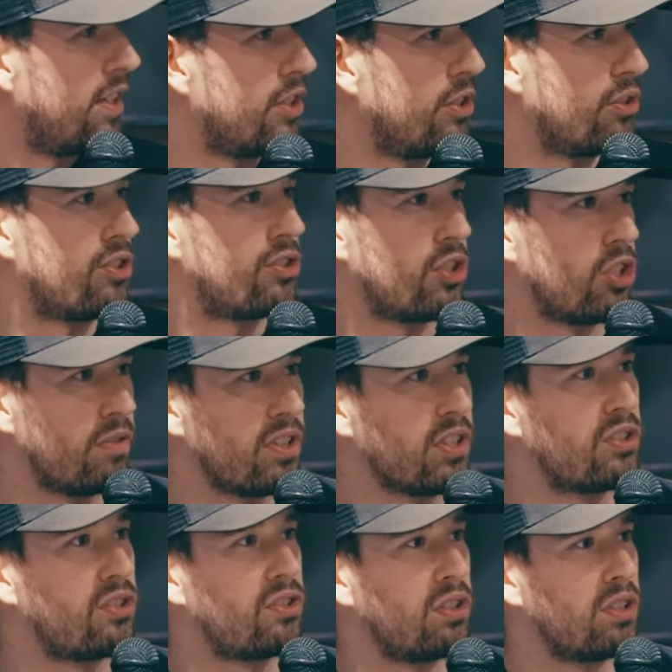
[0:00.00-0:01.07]
Your
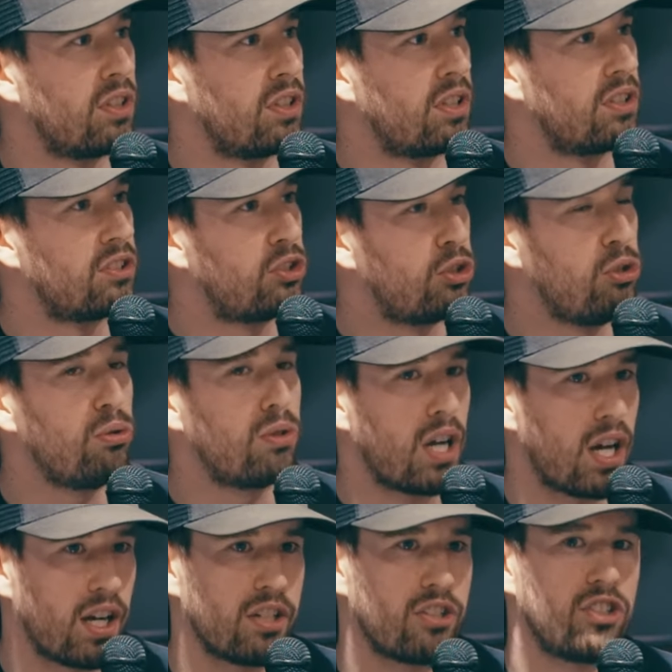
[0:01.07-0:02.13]
service to
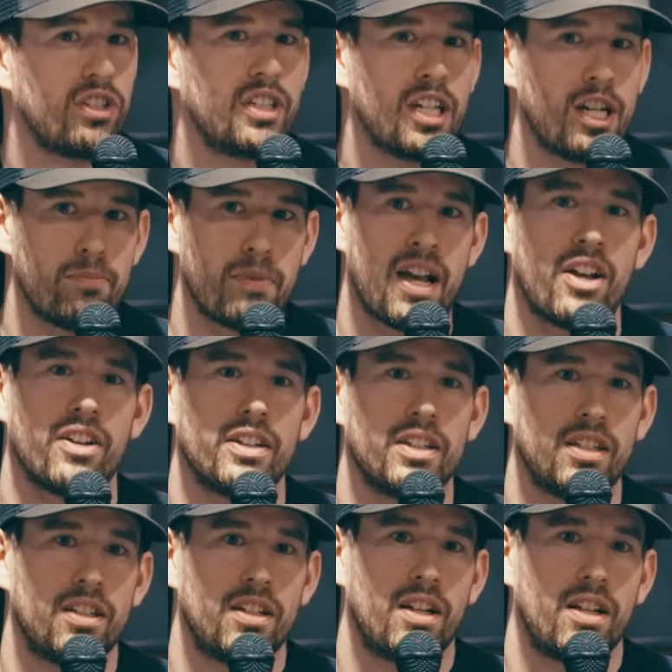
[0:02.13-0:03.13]
God should come out